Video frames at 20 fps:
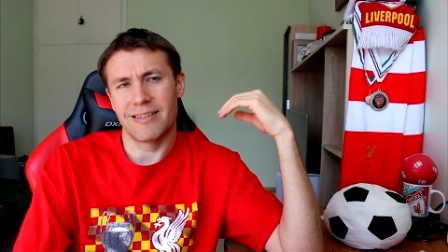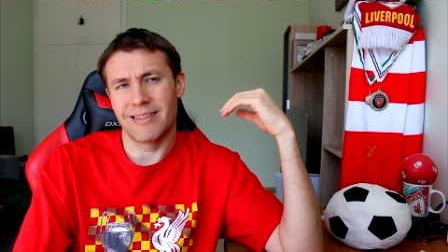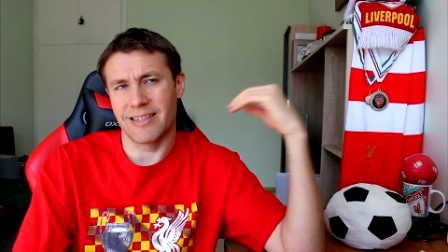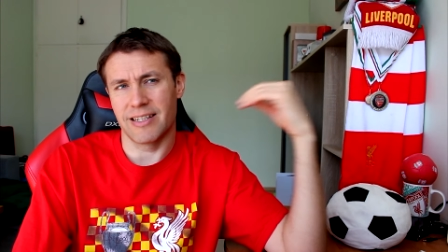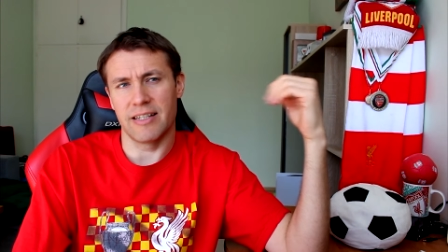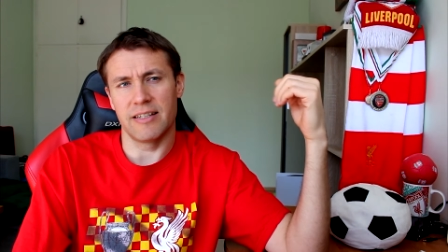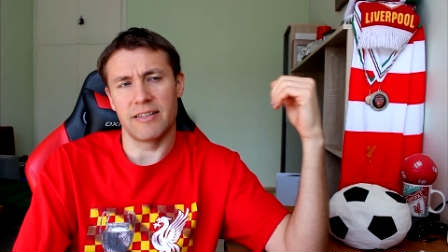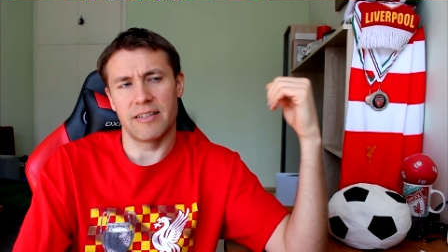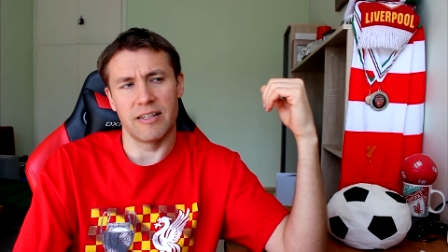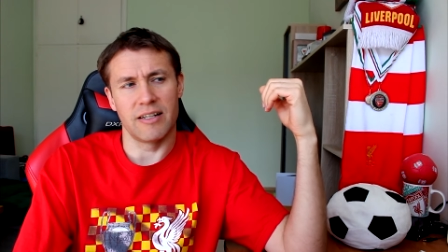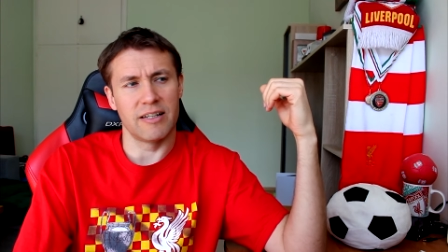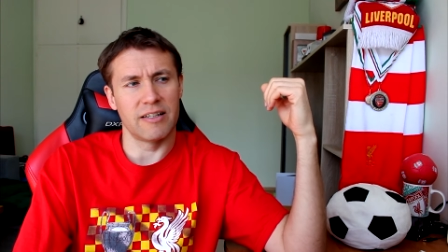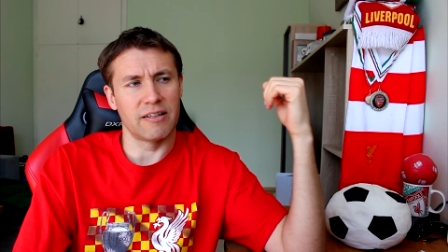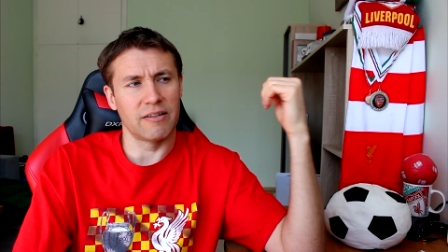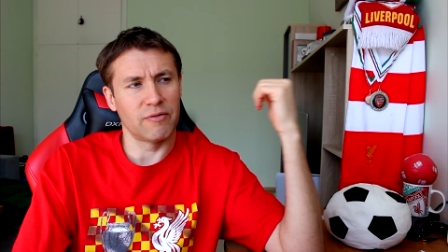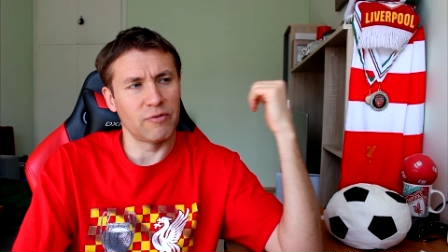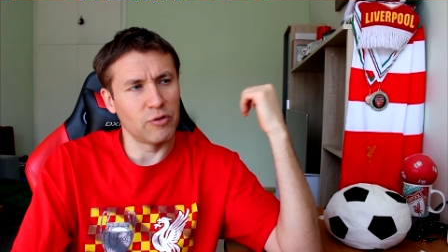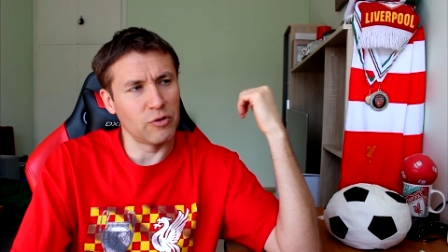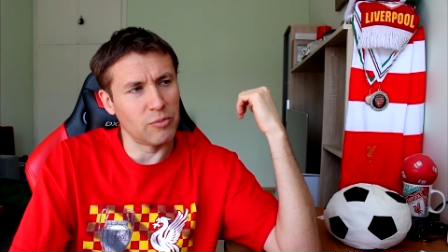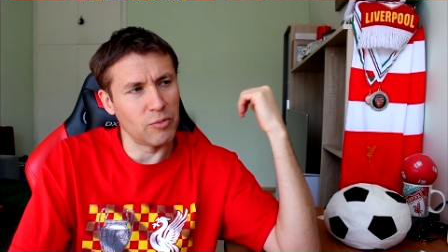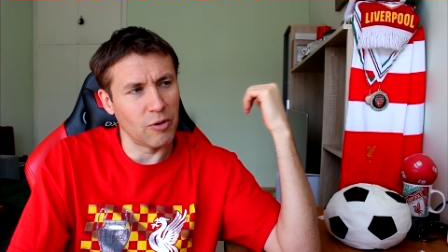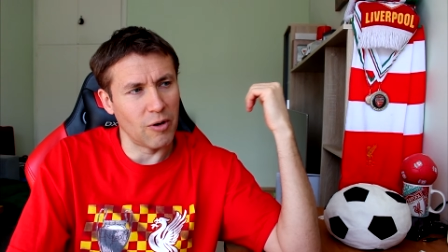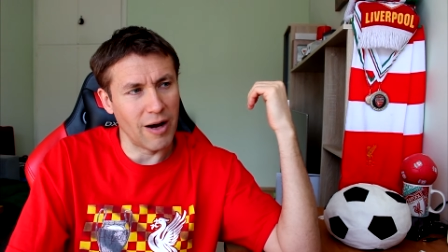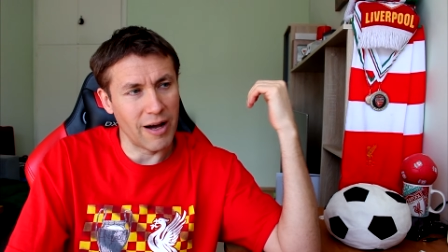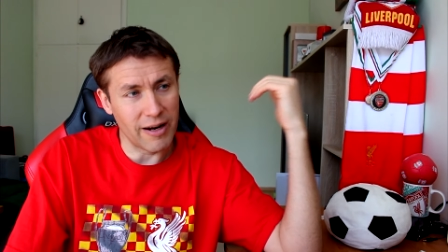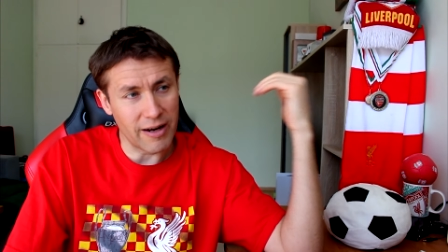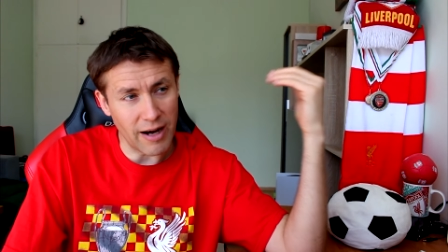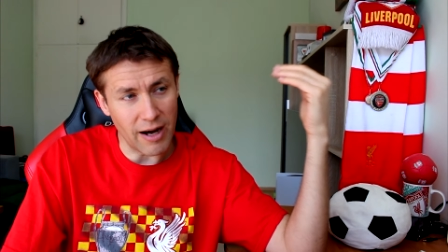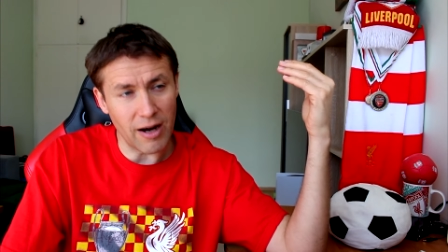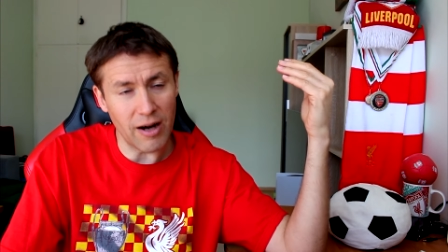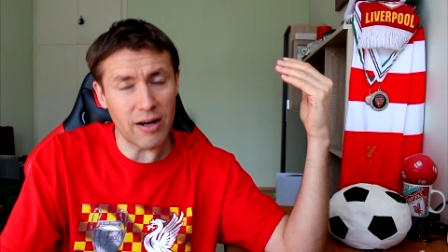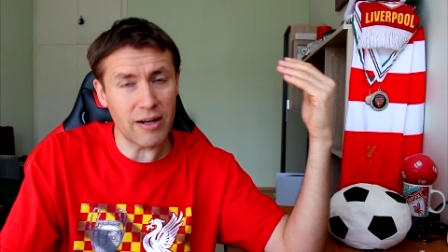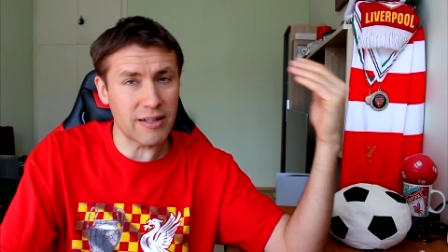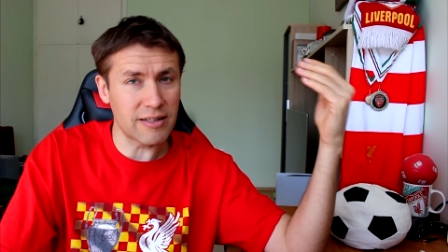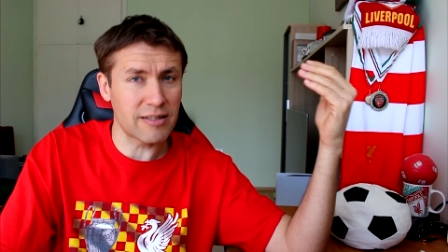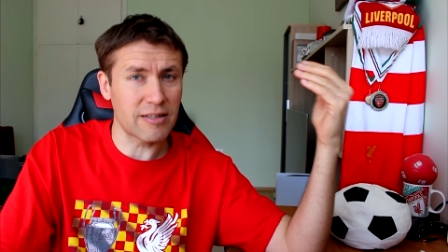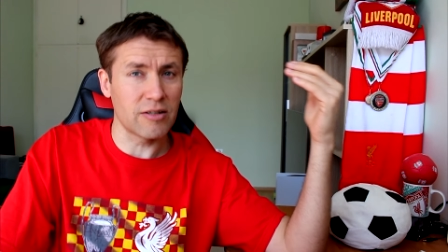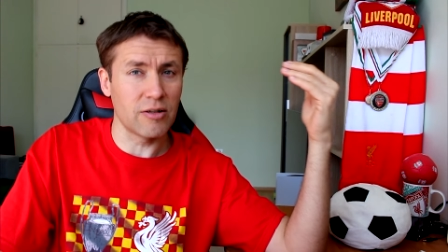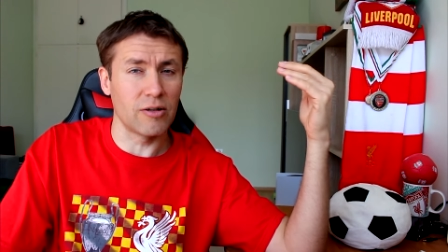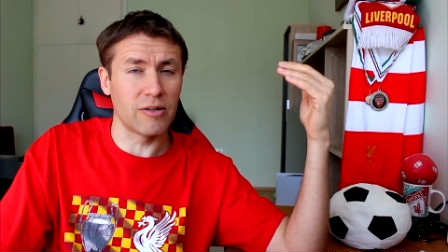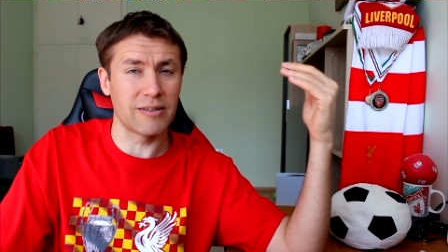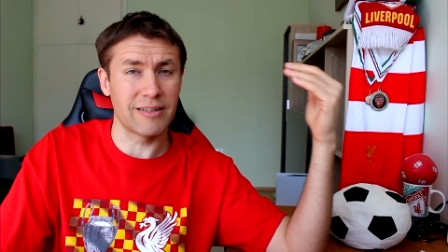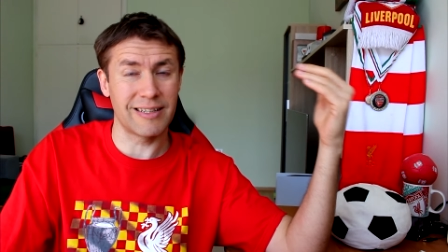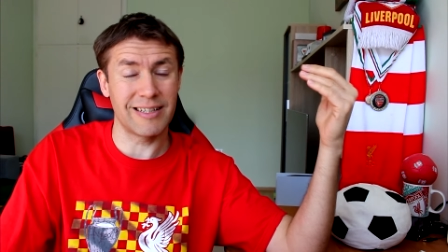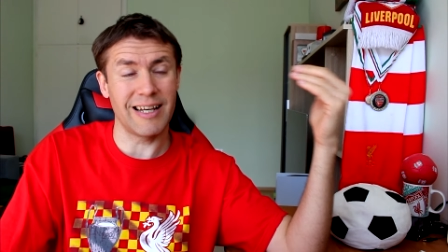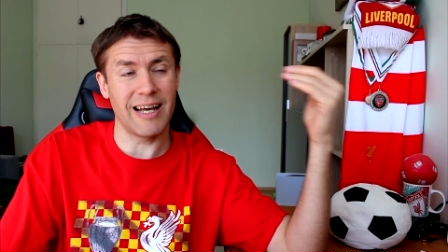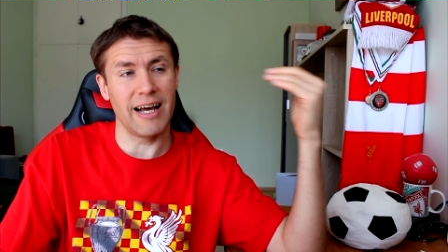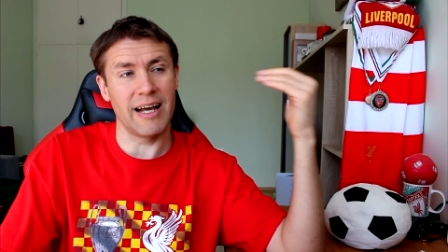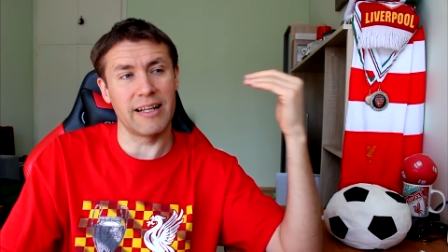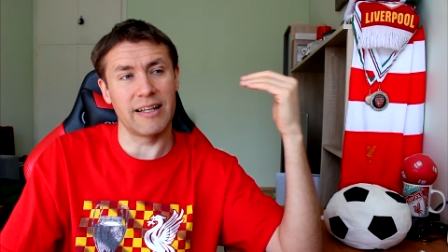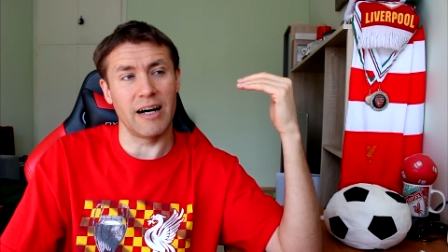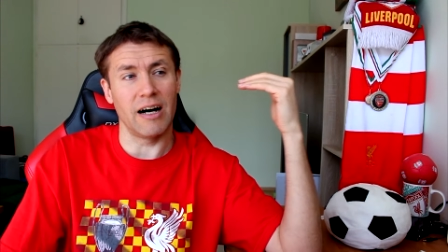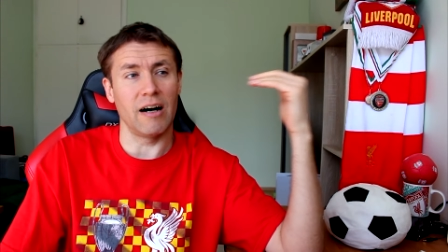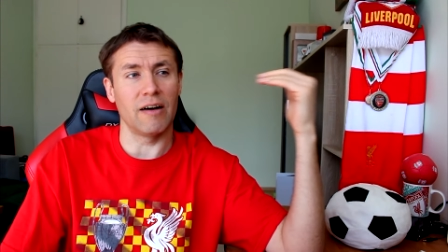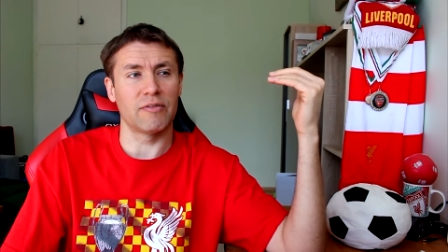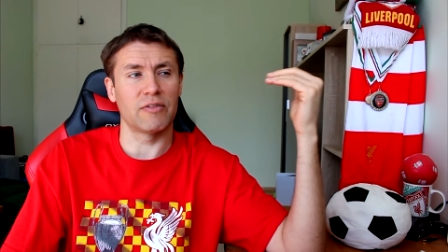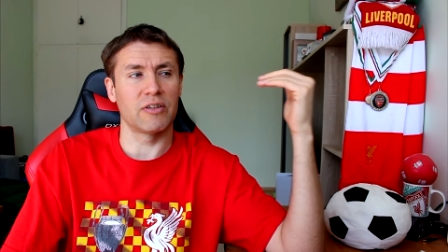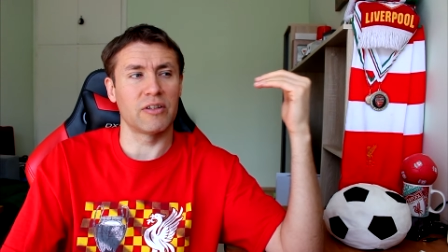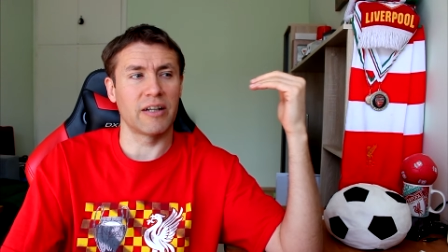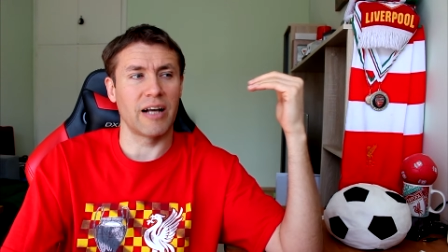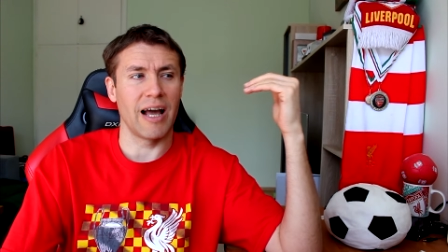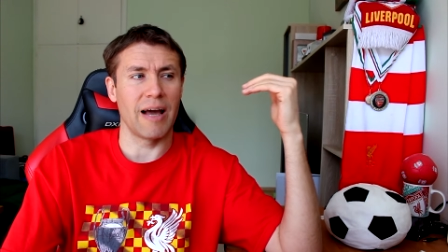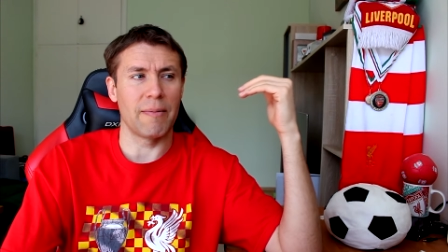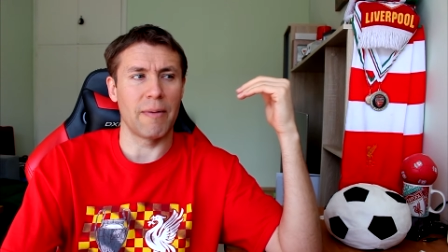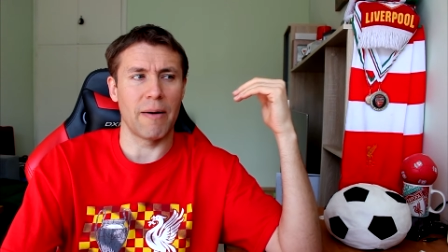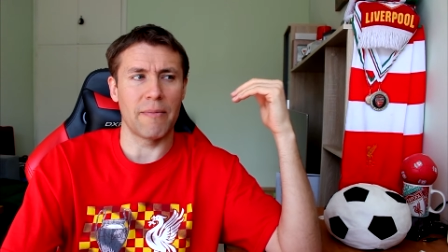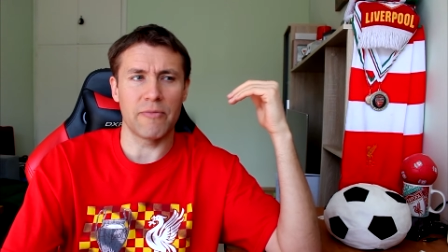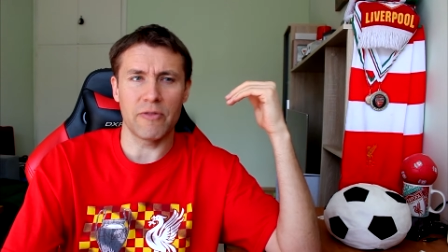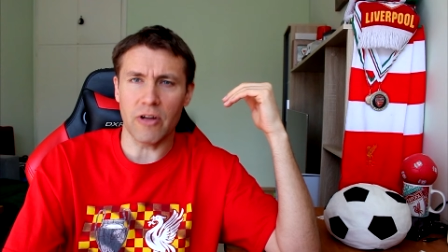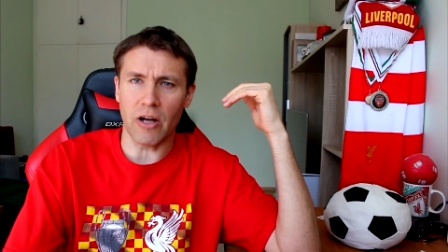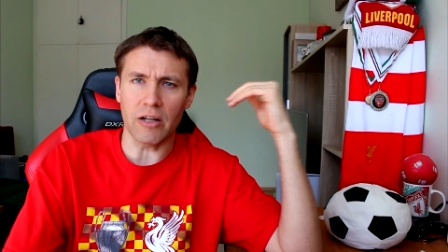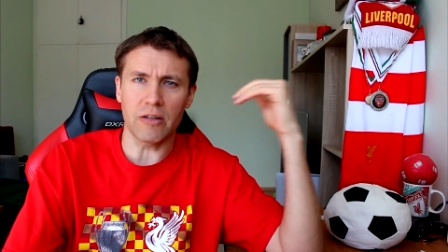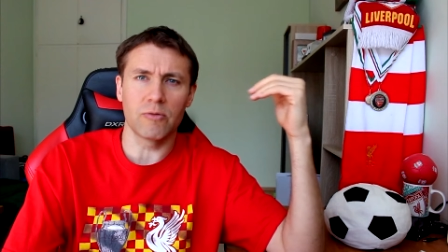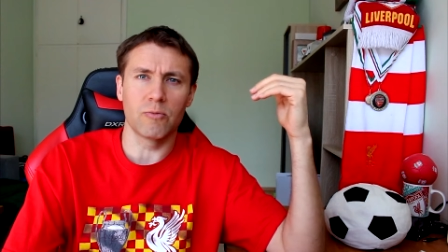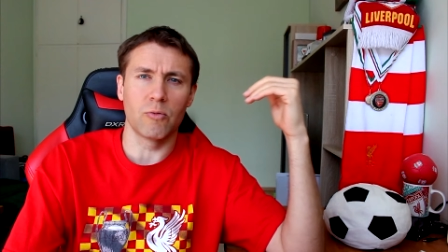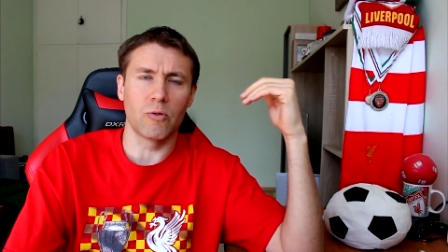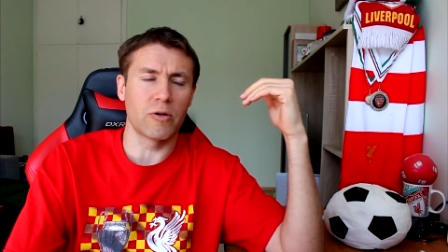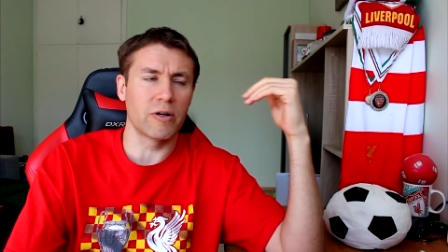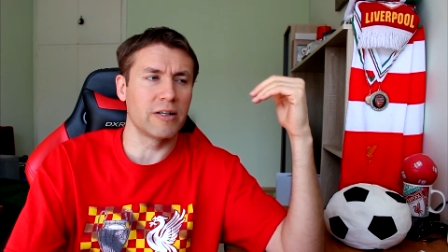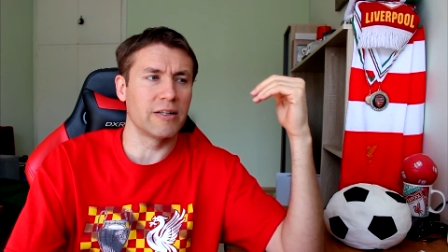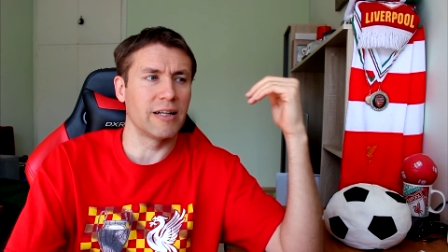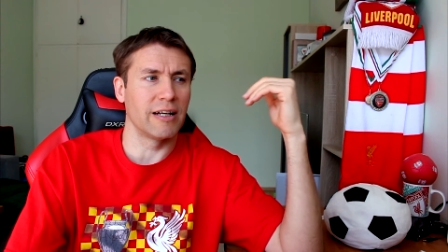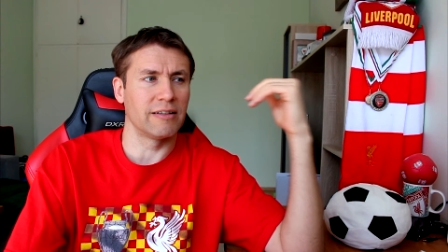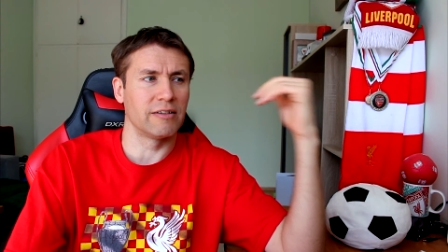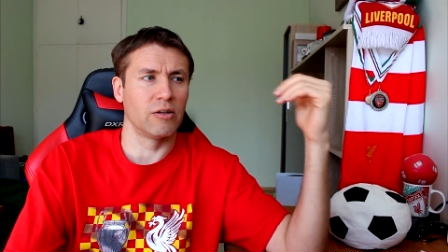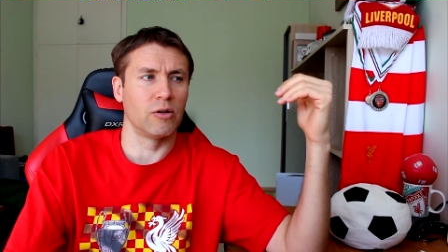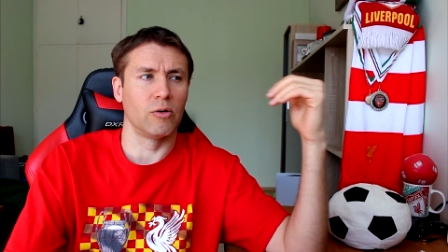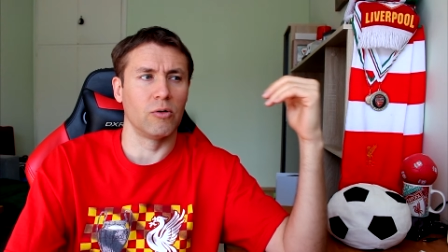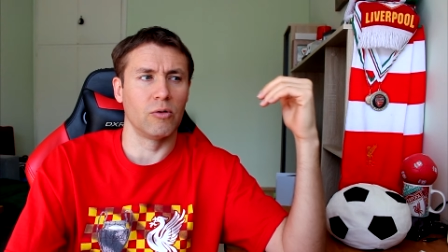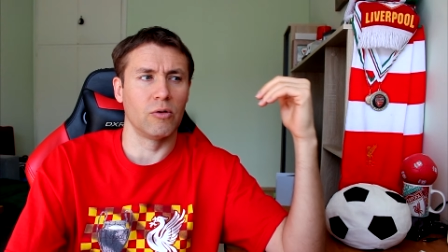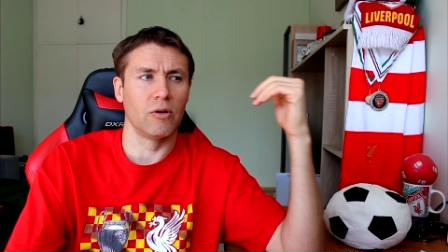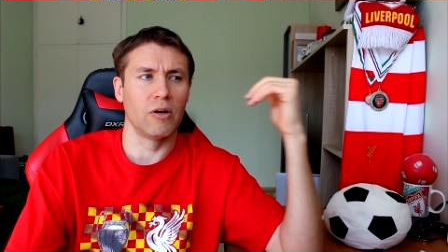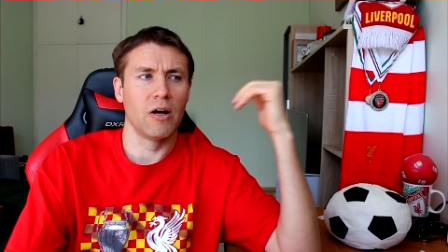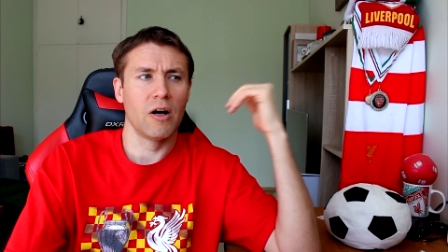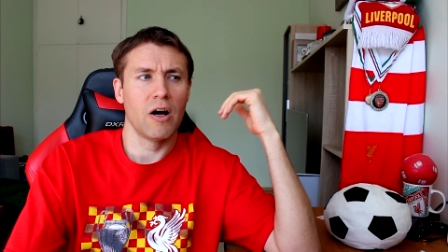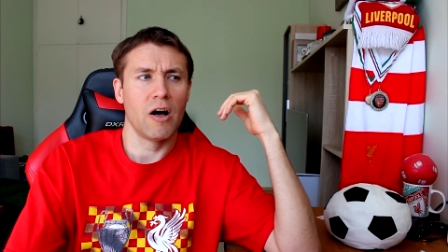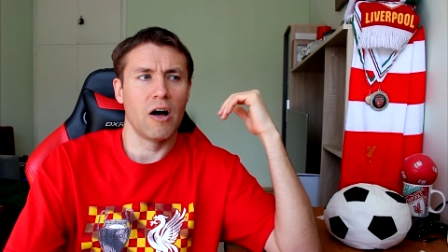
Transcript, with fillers: scintillating football and Arne Slot said after the game, I'm not worried at all